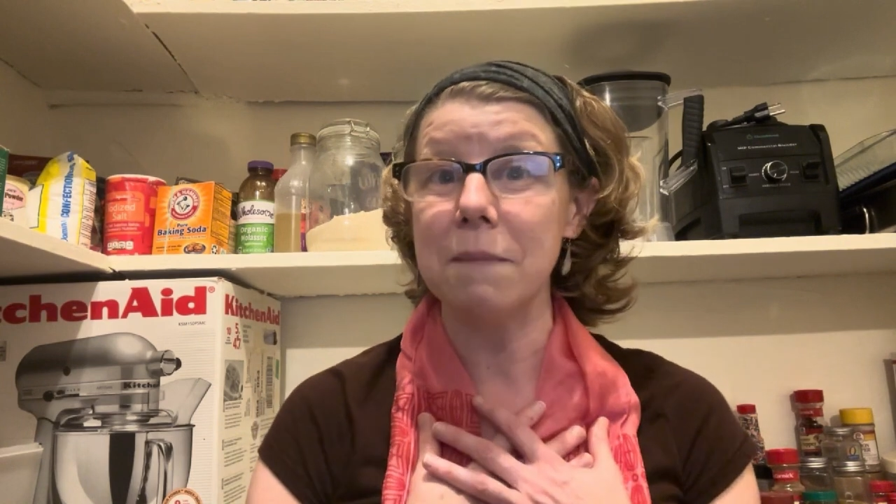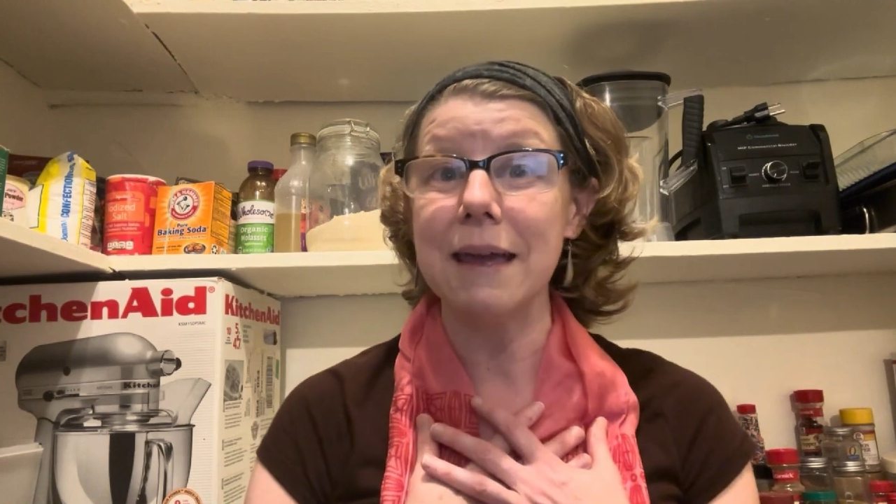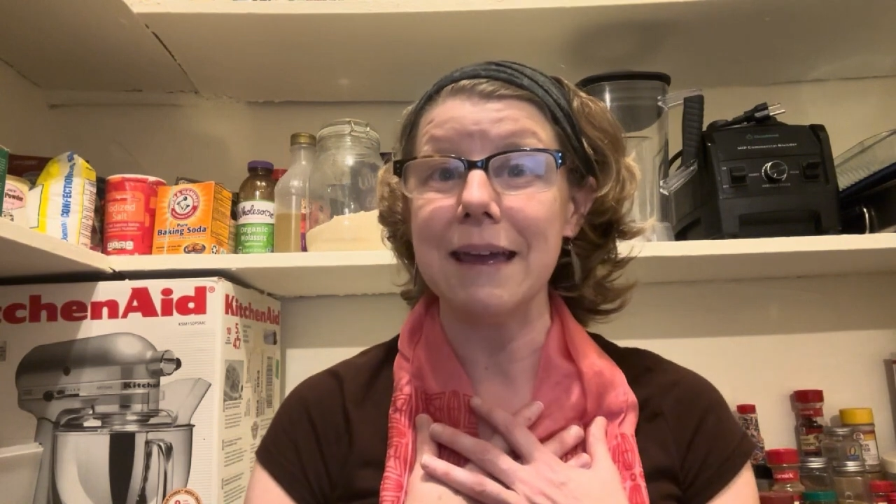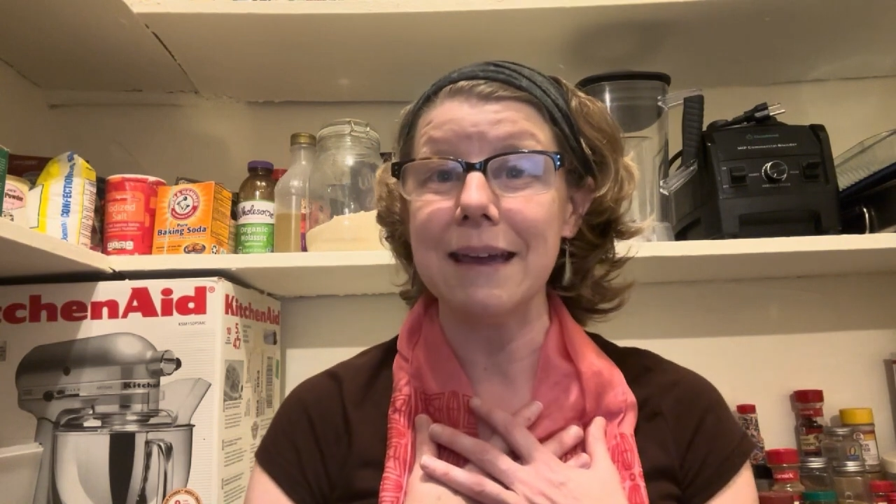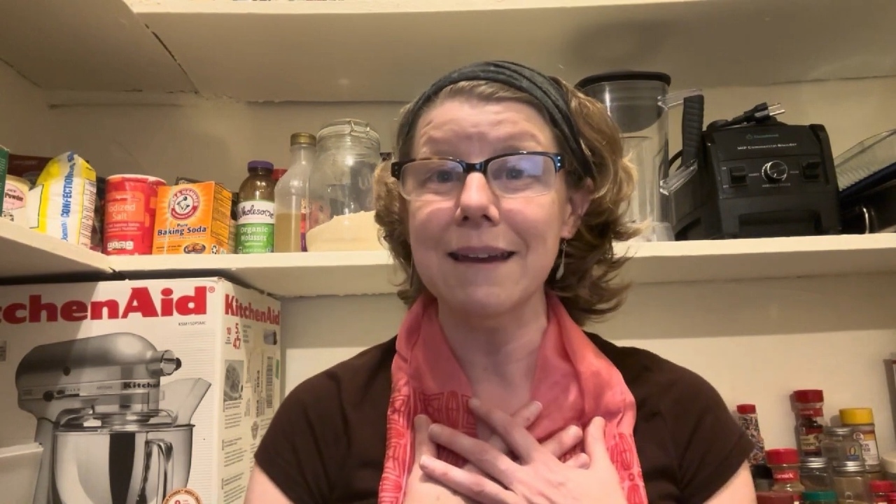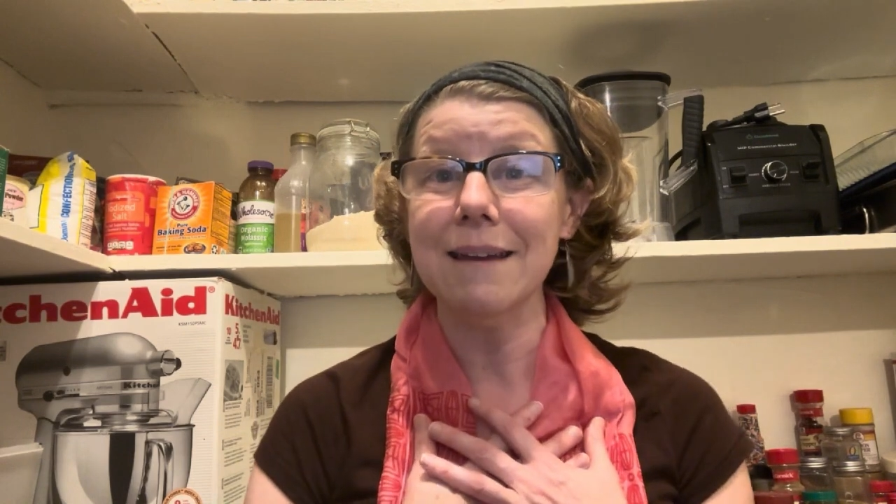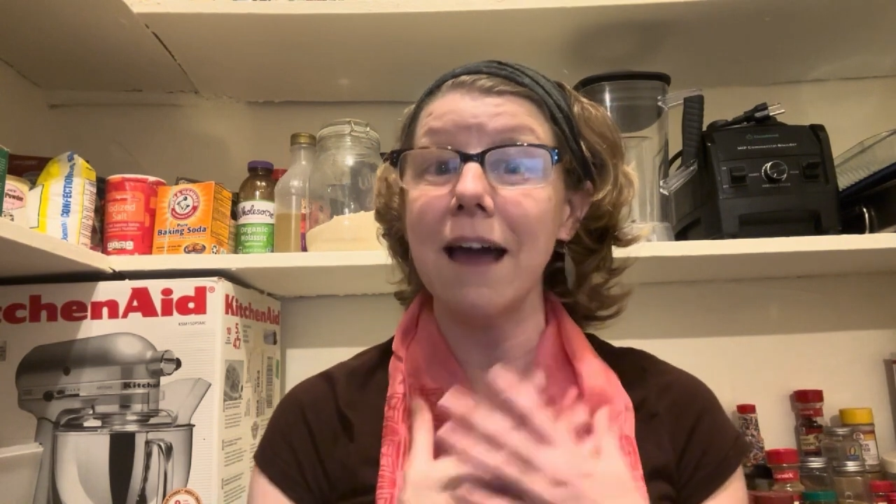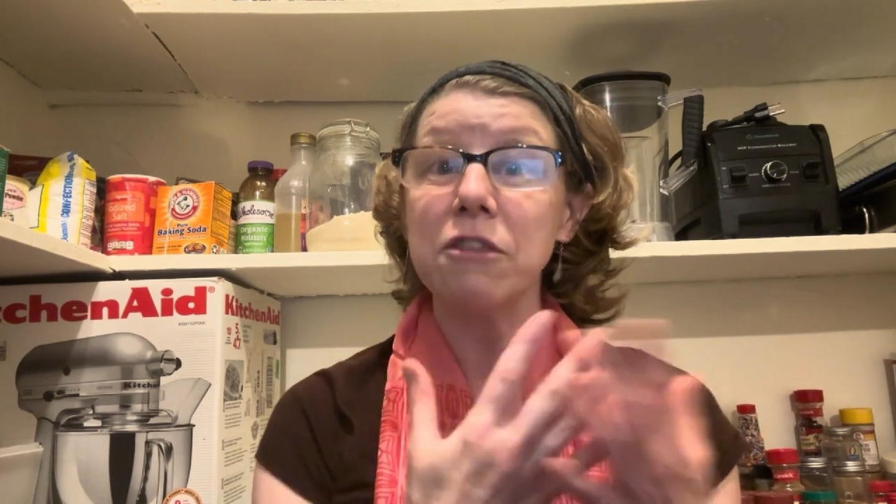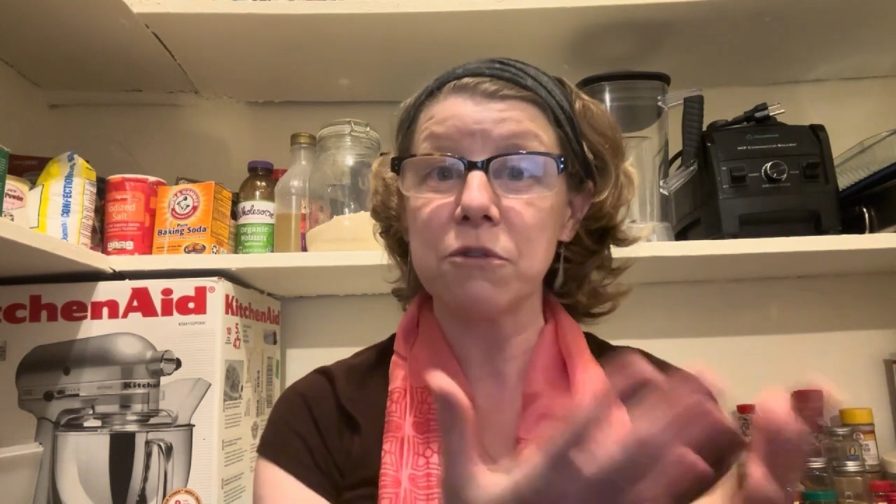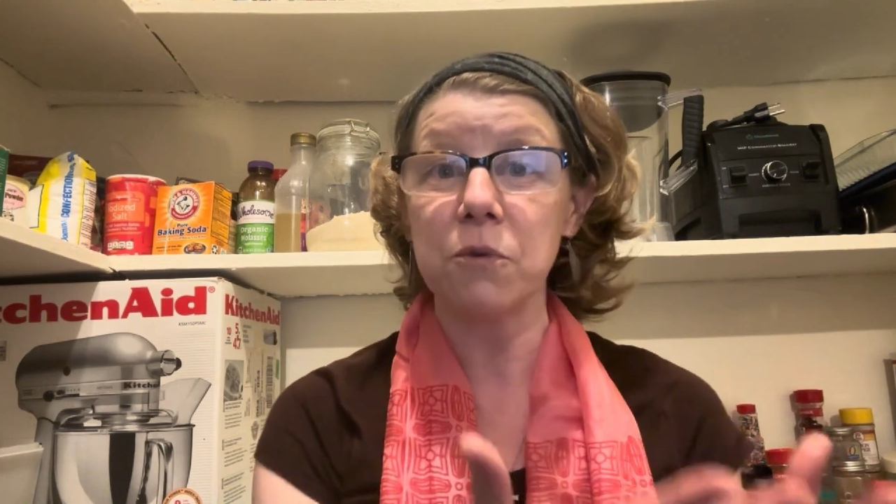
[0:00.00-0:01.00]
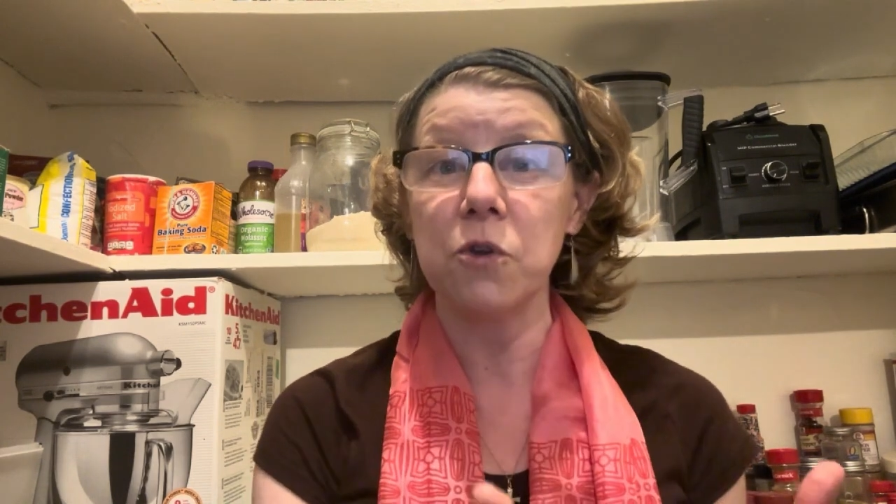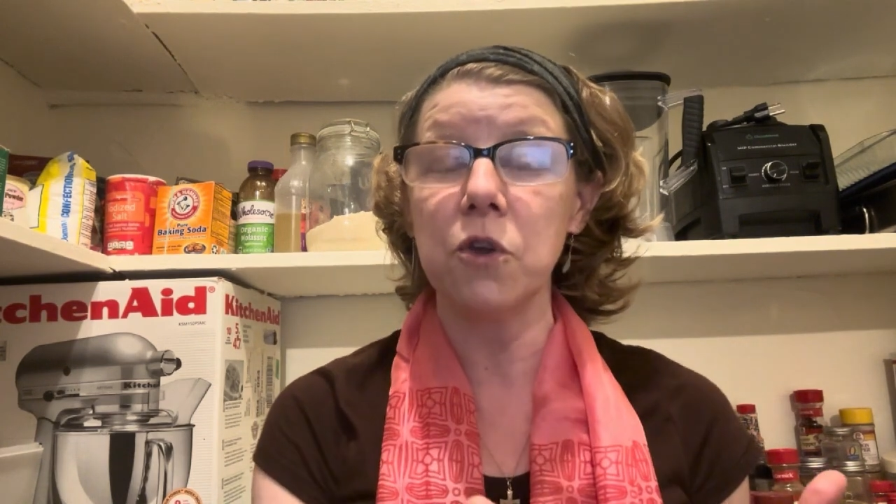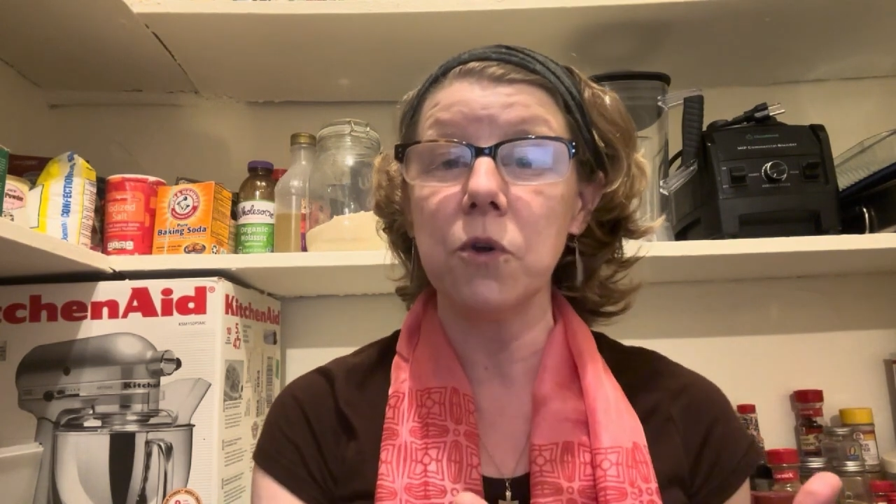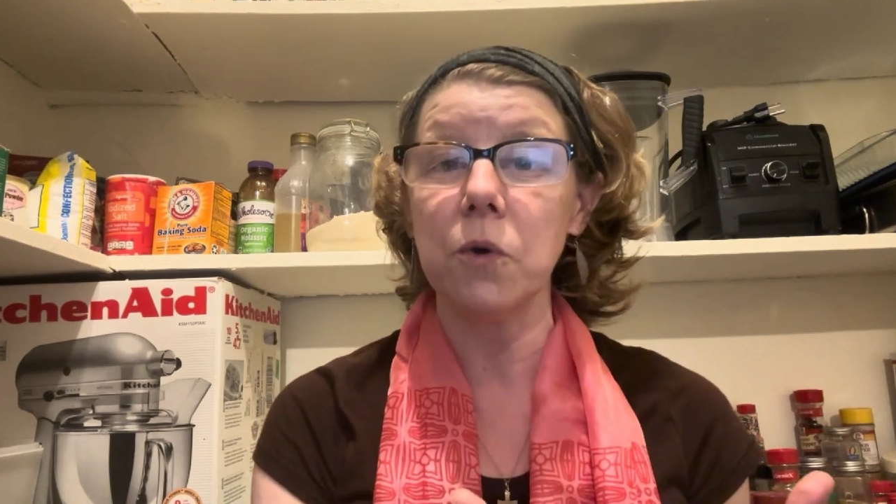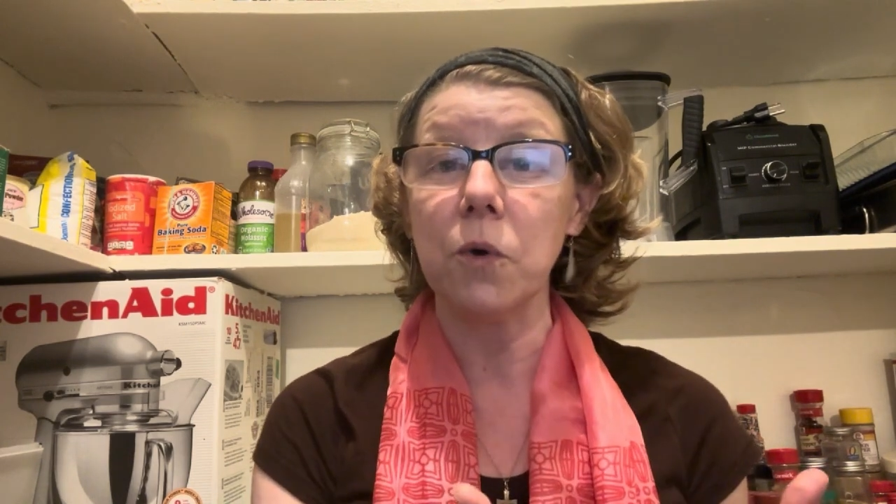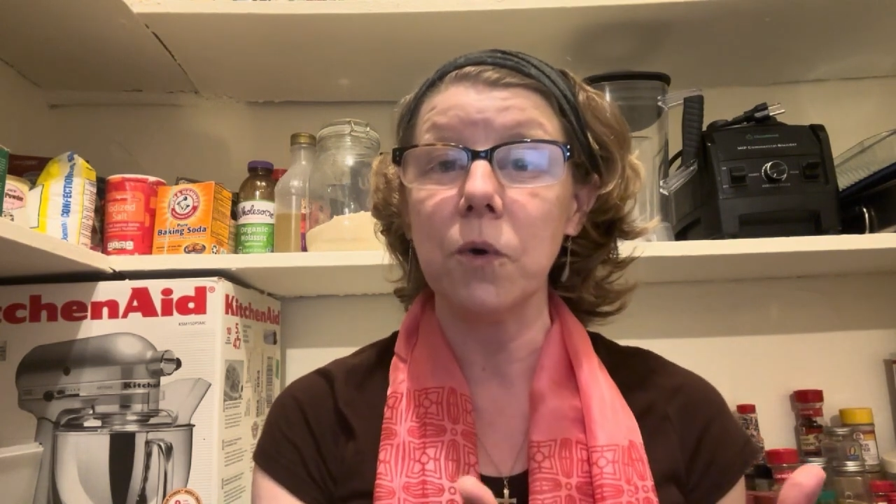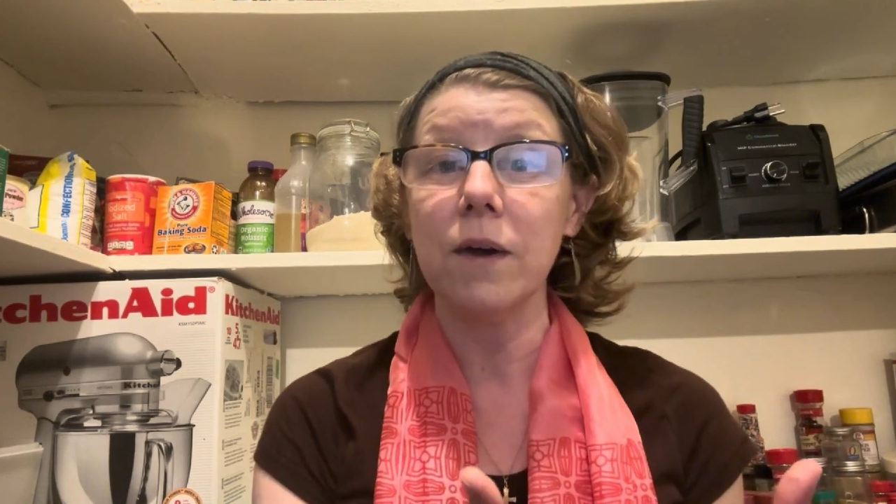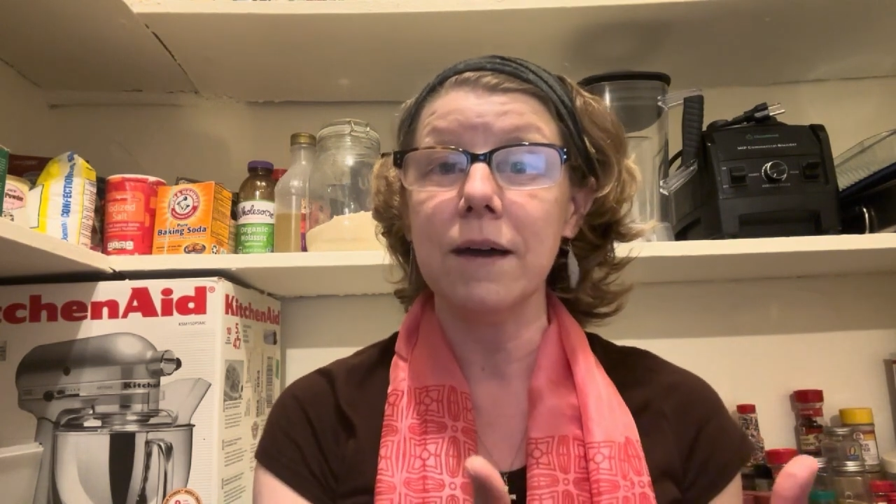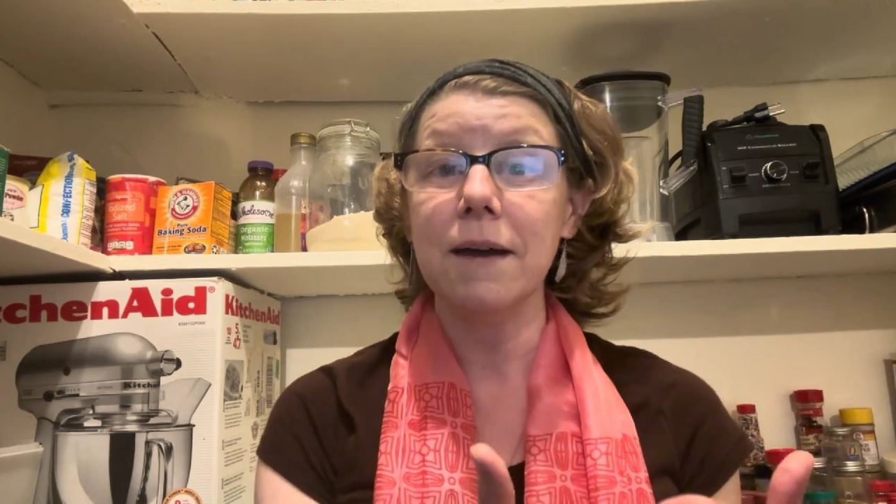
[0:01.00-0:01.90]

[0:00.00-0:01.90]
me and through you,